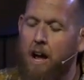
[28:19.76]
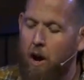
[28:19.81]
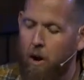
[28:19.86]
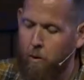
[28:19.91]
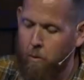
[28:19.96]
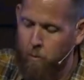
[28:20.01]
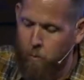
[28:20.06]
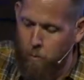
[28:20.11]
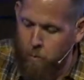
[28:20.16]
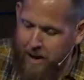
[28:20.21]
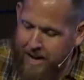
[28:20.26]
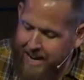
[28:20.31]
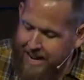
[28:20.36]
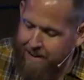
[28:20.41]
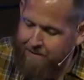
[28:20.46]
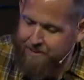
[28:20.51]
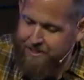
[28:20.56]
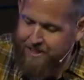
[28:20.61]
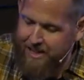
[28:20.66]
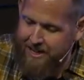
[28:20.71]
We
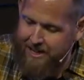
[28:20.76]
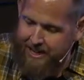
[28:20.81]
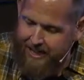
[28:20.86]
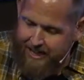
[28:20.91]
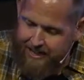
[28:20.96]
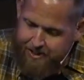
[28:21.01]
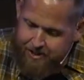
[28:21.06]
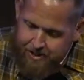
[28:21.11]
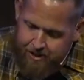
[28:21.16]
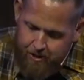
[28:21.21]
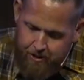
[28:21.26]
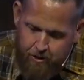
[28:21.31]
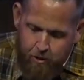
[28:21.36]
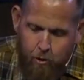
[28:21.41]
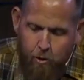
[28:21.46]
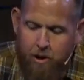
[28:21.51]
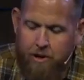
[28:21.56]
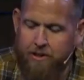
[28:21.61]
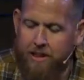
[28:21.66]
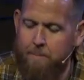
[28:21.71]
have sinned against the
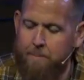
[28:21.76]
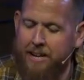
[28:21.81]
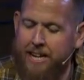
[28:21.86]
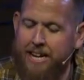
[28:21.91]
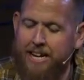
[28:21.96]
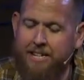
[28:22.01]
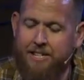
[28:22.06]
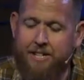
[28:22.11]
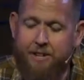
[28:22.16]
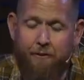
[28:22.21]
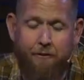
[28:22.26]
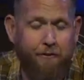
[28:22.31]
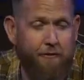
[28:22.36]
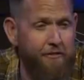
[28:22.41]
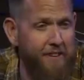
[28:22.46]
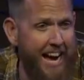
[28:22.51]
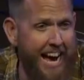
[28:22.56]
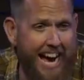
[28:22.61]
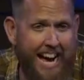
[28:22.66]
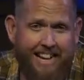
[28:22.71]
Lord. They begin to
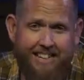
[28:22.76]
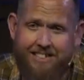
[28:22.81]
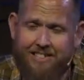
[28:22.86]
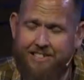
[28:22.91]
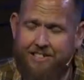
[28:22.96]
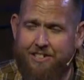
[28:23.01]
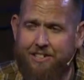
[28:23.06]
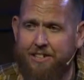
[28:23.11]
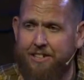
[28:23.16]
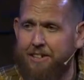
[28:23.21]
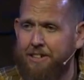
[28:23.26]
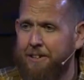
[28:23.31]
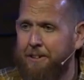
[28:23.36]
fast.